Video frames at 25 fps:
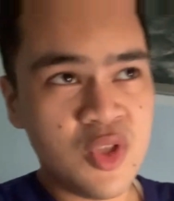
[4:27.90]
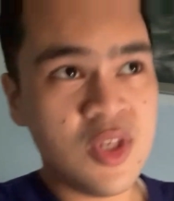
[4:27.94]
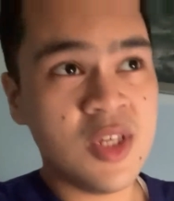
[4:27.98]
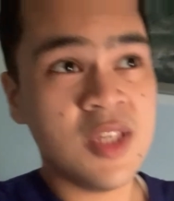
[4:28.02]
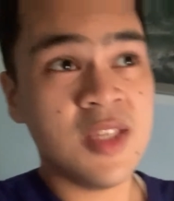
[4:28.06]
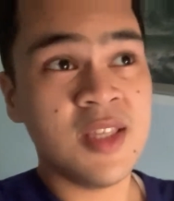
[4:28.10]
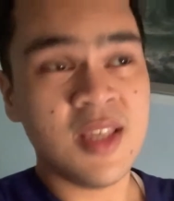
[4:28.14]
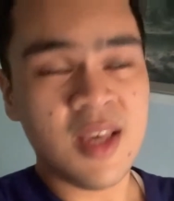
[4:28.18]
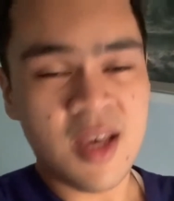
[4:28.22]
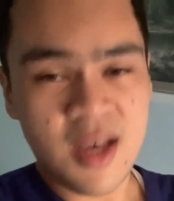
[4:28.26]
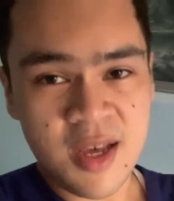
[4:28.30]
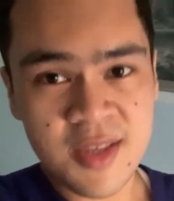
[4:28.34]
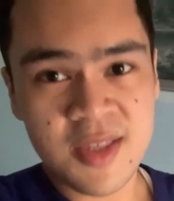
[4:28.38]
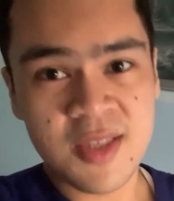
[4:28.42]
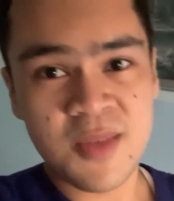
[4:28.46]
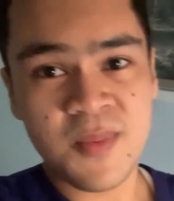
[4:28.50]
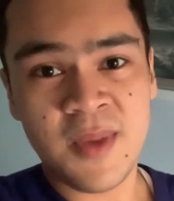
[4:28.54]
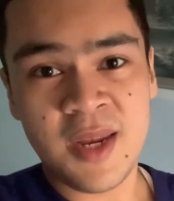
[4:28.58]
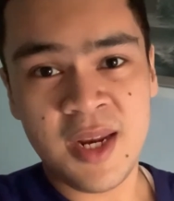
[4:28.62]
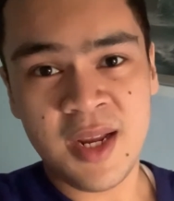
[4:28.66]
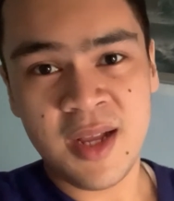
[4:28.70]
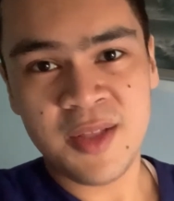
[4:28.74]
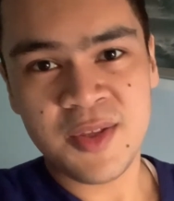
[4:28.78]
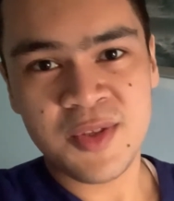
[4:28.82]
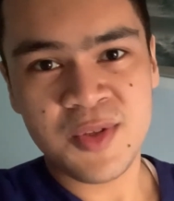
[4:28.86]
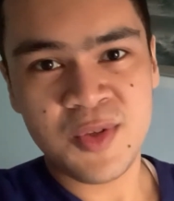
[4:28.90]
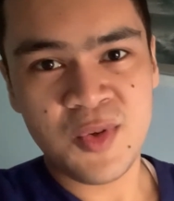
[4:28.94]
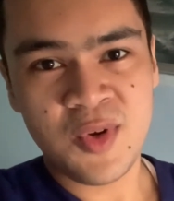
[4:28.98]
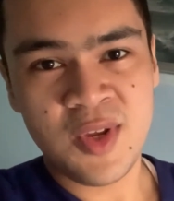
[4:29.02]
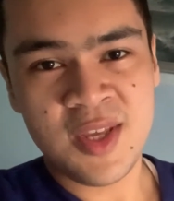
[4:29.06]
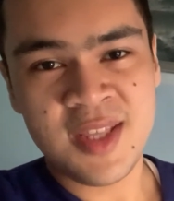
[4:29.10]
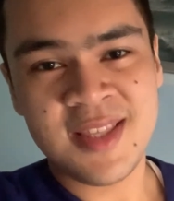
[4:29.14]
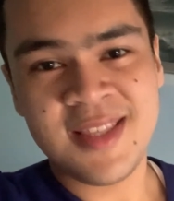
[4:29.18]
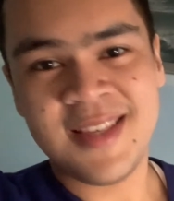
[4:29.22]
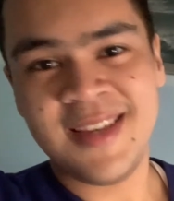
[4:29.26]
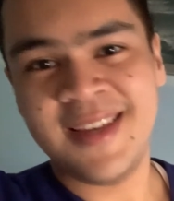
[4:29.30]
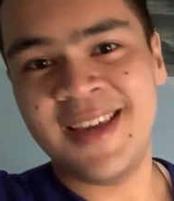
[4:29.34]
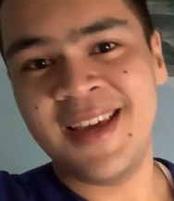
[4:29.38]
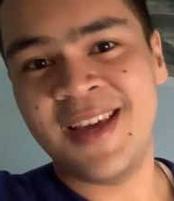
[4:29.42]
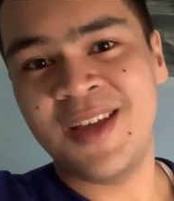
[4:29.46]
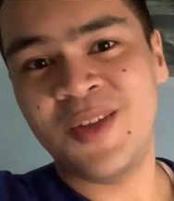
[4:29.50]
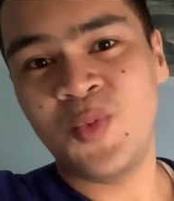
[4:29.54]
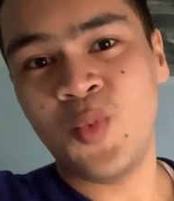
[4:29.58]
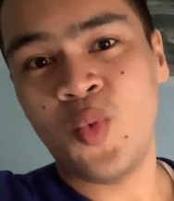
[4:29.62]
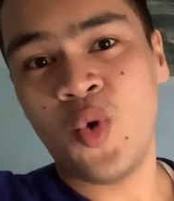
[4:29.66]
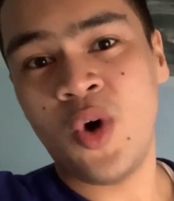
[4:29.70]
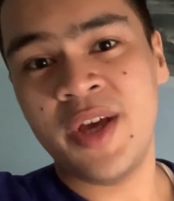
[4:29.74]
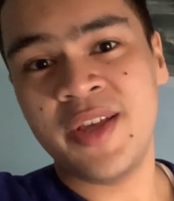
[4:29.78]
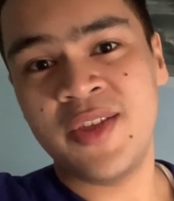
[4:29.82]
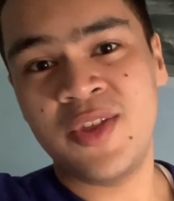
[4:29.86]
just us medical students
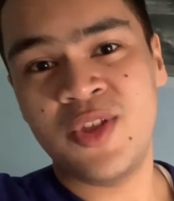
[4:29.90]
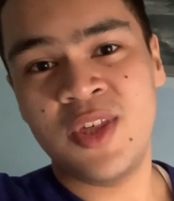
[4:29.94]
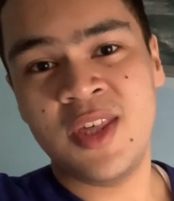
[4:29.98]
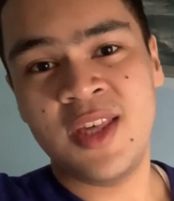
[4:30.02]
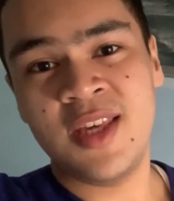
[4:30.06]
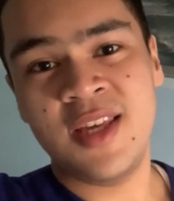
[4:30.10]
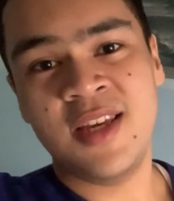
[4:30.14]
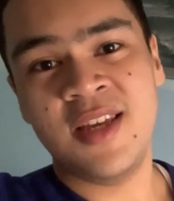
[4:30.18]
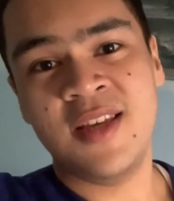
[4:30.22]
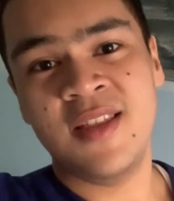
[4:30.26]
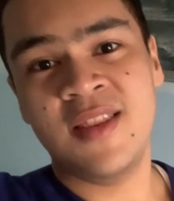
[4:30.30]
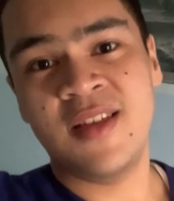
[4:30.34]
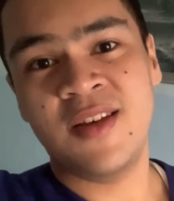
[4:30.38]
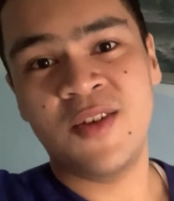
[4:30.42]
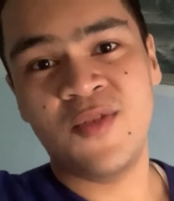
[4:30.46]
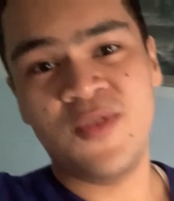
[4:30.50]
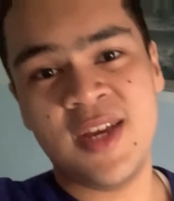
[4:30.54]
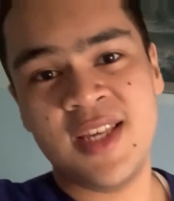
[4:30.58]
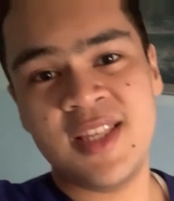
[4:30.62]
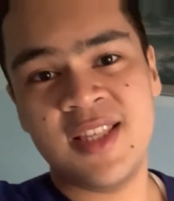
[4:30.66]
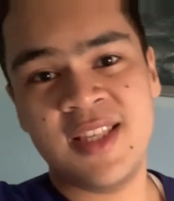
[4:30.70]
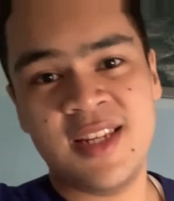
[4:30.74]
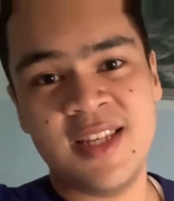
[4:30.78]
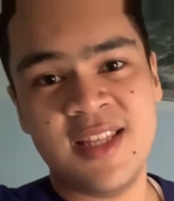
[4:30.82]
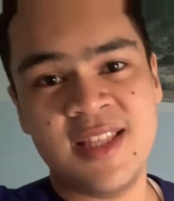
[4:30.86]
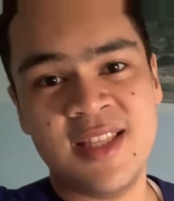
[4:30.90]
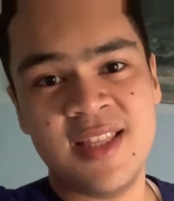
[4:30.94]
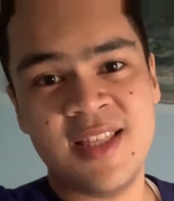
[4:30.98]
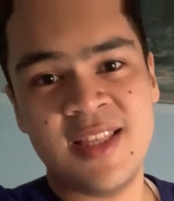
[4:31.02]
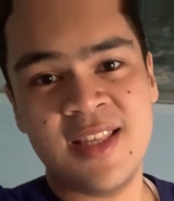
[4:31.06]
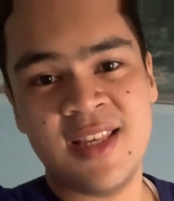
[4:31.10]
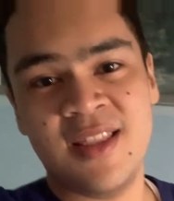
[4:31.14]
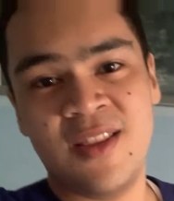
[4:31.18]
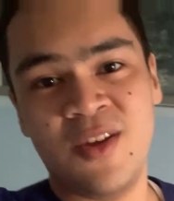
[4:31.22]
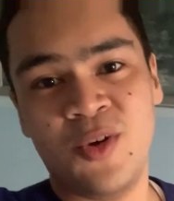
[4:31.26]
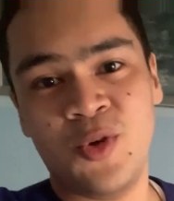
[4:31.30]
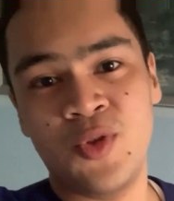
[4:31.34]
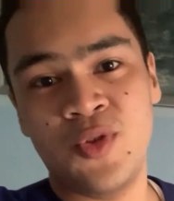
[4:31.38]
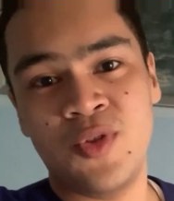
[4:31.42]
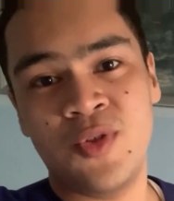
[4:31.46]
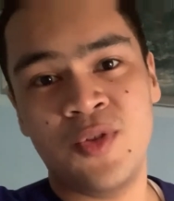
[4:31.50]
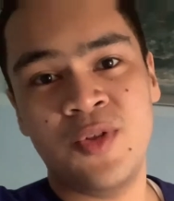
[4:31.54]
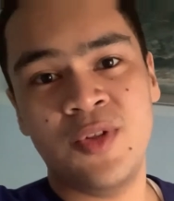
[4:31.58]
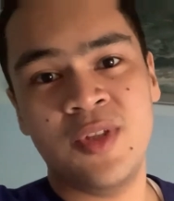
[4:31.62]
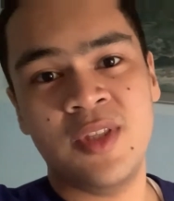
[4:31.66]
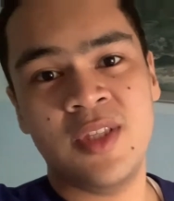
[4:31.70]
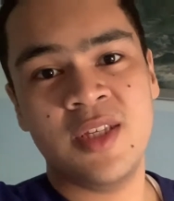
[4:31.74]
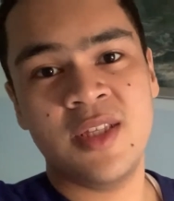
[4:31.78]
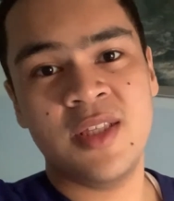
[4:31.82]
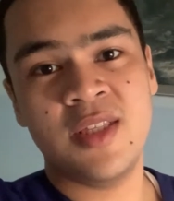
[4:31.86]
again watching the residents and the
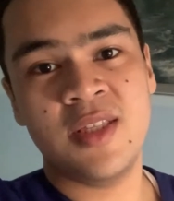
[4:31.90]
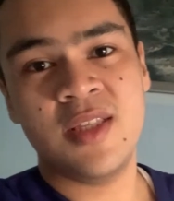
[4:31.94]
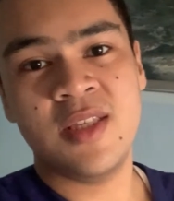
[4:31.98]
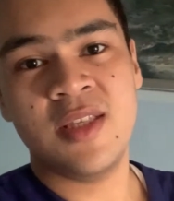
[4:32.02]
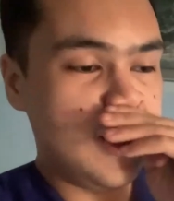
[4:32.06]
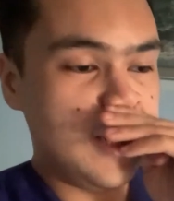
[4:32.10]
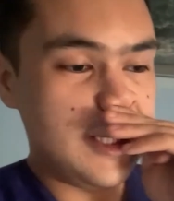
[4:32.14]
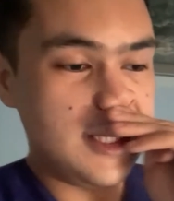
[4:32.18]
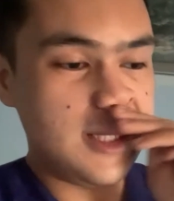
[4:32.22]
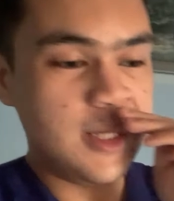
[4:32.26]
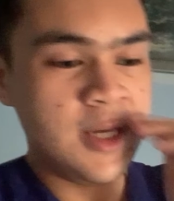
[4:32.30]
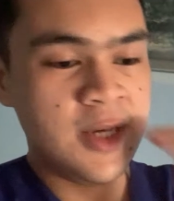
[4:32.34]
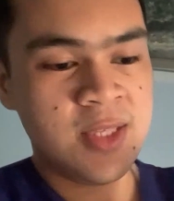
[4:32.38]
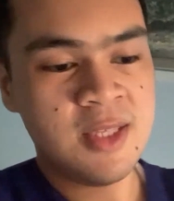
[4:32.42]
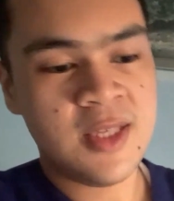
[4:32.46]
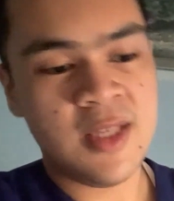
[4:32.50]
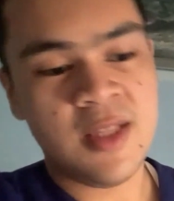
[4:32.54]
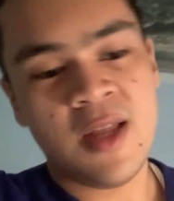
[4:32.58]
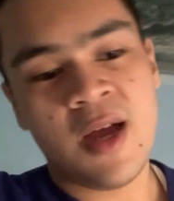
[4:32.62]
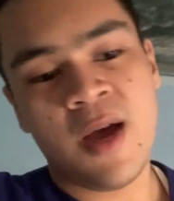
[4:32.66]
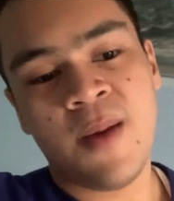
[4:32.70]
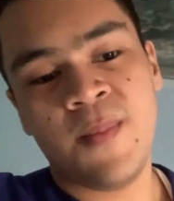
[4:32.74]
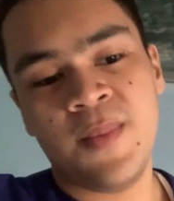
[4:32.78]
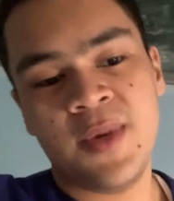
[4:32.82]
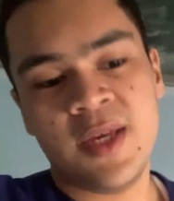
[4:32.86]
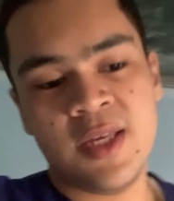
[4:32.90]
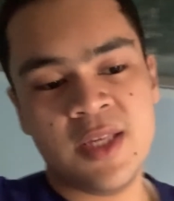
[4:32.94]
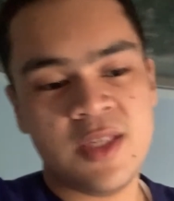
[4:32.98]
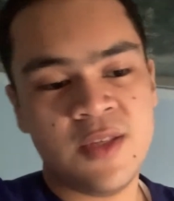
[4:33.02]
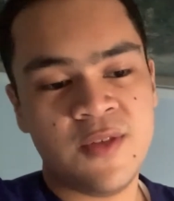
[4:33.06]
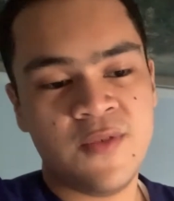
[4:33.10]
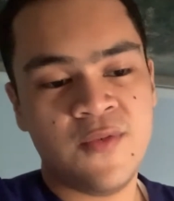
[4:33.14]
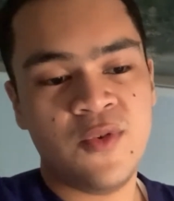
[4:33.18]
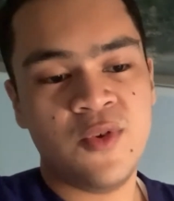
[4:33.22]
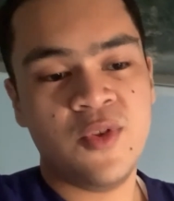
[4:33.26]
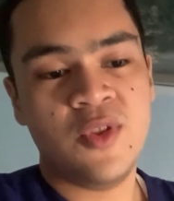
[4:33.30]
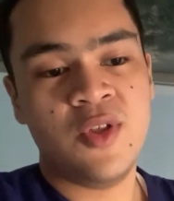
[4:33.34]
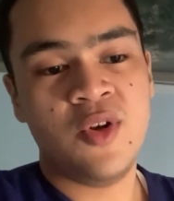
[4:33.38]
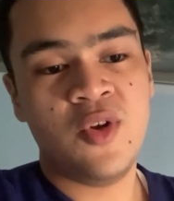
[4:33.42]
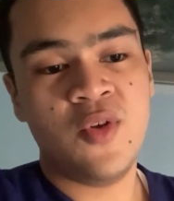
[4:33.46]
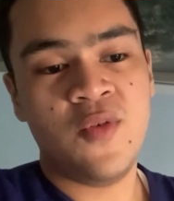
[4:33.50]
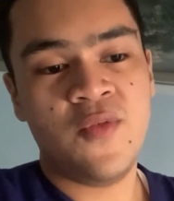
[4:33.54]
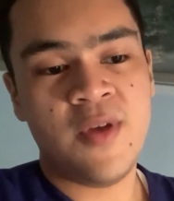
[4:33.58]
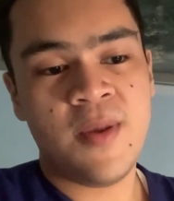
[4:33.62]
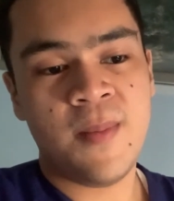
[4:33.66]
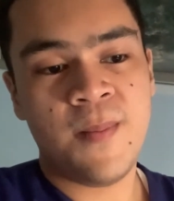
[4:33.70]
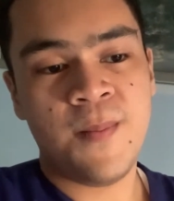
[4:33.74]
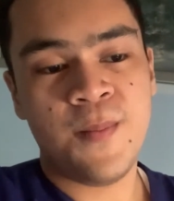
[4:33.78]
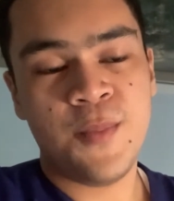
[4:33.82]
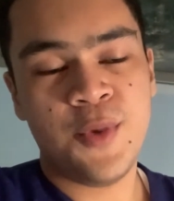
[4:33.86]
consultants discuss the topics for the
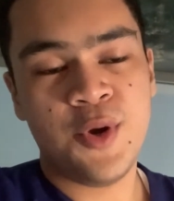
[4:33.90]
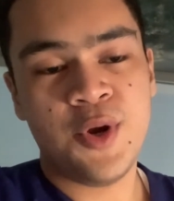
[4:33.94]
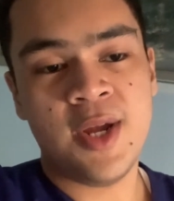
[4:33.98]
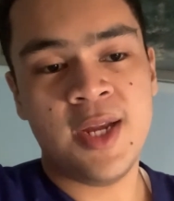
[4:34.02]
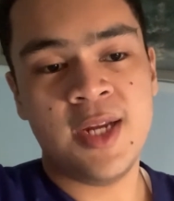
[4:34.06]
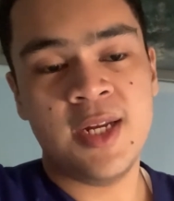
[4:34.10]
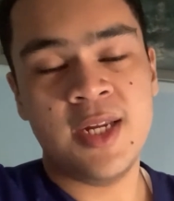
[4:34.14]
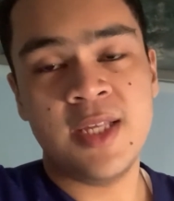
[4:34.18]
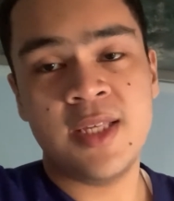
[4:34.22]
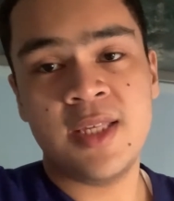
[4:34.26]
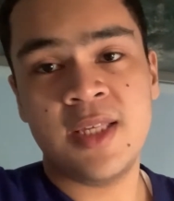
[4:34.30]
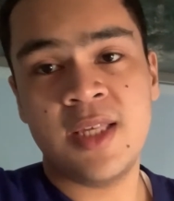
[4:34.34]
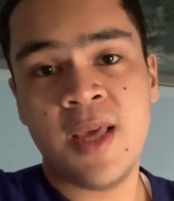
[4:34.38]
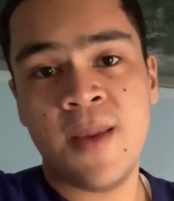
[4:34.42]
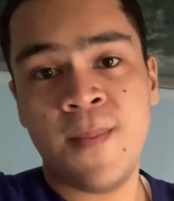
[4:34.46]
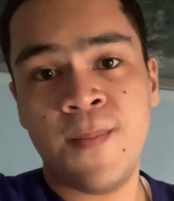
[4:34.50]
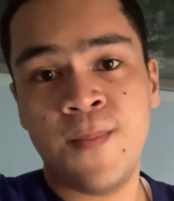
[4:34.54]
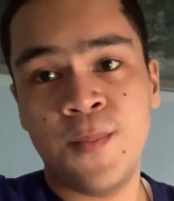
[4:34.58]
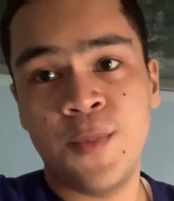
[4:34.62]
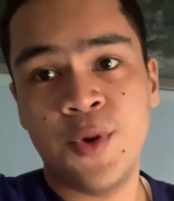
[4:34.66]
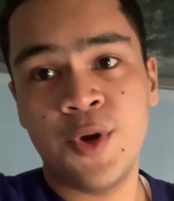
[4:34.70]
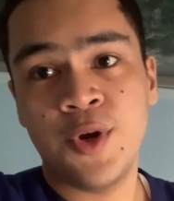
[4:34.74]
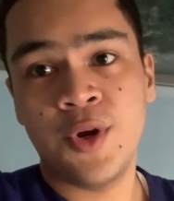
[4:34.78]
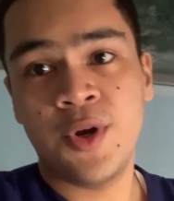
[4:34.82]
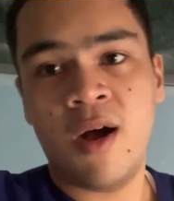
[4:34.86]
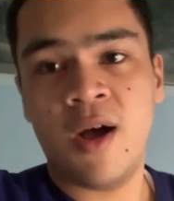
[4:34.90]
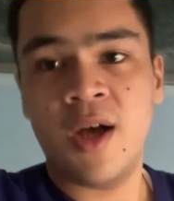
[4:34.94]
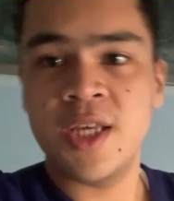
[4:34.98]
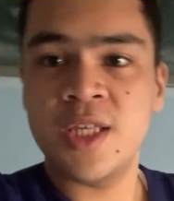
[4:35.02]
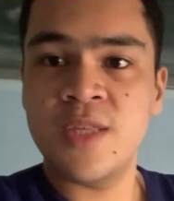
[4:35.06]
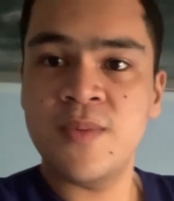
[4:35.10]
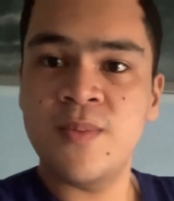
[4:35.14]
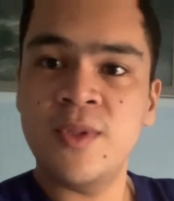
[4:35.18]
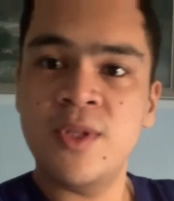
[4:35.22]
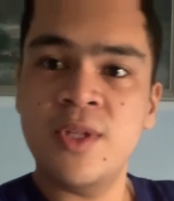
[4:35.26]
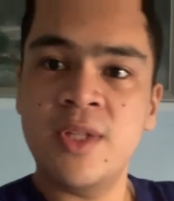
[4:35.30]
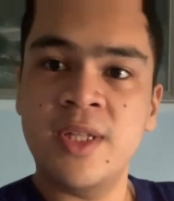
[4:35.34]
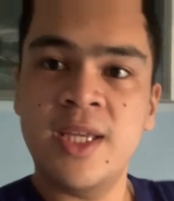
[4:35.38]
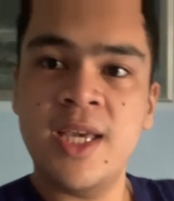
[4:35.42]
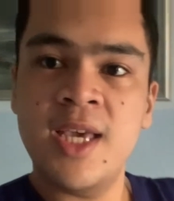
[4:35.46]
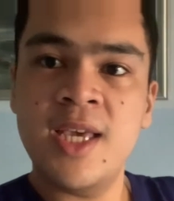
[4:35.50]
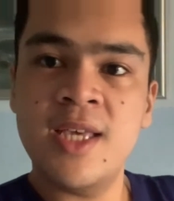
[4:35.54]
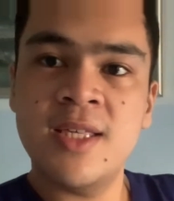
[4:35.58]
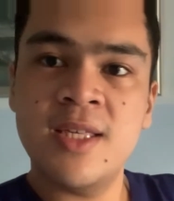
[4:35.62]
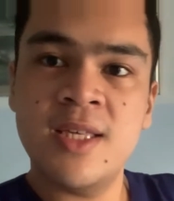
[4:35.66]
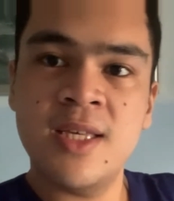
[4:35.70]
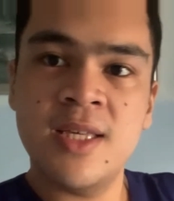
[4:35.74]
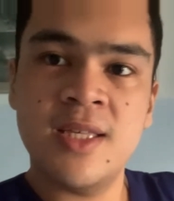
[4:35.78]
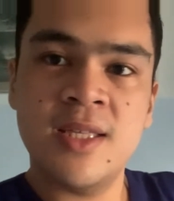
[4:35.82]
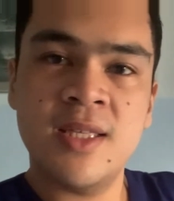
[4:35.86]
November and December hospital
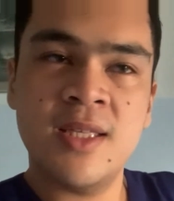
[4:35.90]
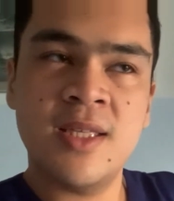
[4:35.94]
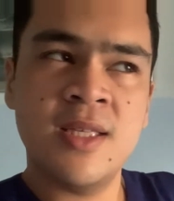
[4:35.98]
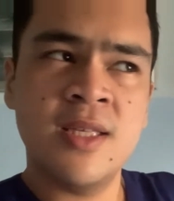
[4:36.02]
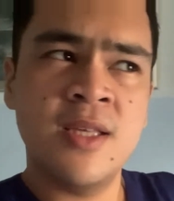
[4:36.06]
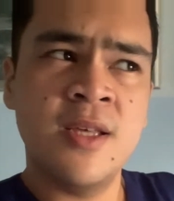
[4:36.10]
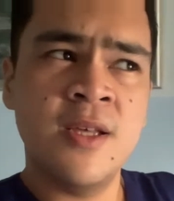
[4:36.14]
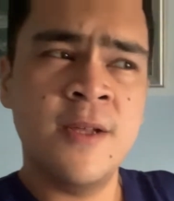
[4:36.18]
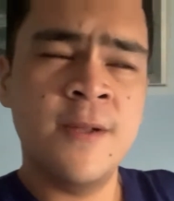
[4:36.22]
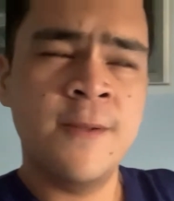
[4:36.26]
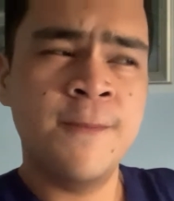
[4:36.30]
cases.